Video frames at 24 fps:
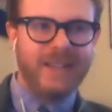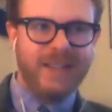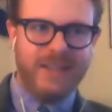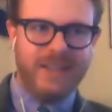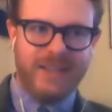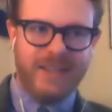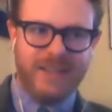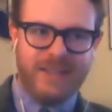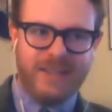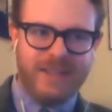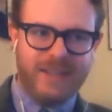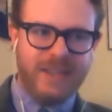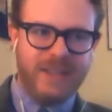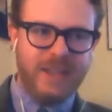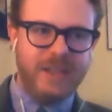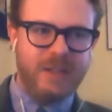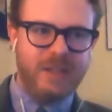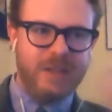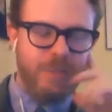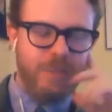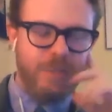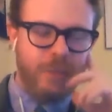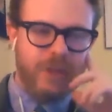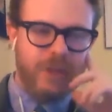this this
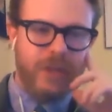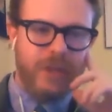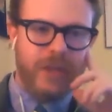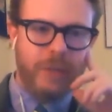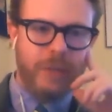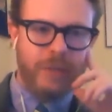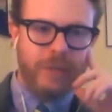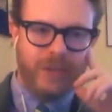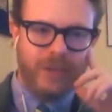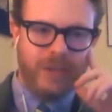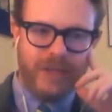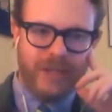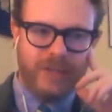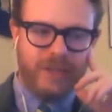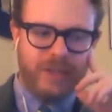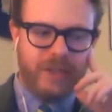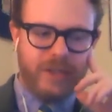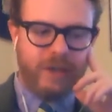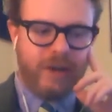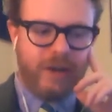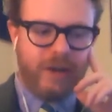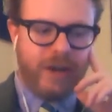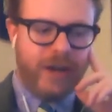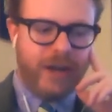book that comes out next
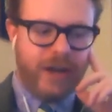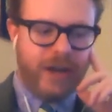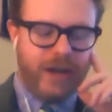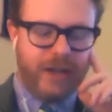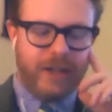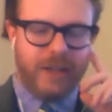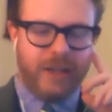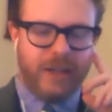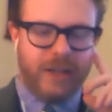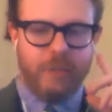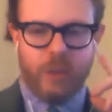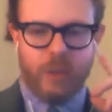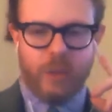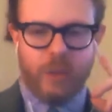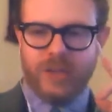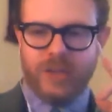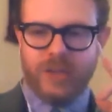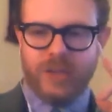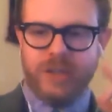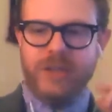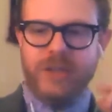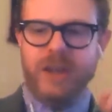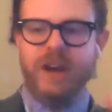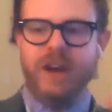year uh, the buddha walks into
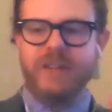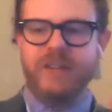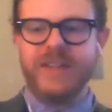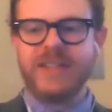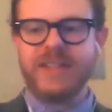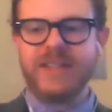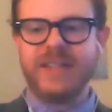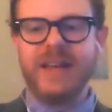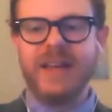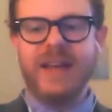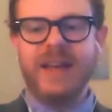the office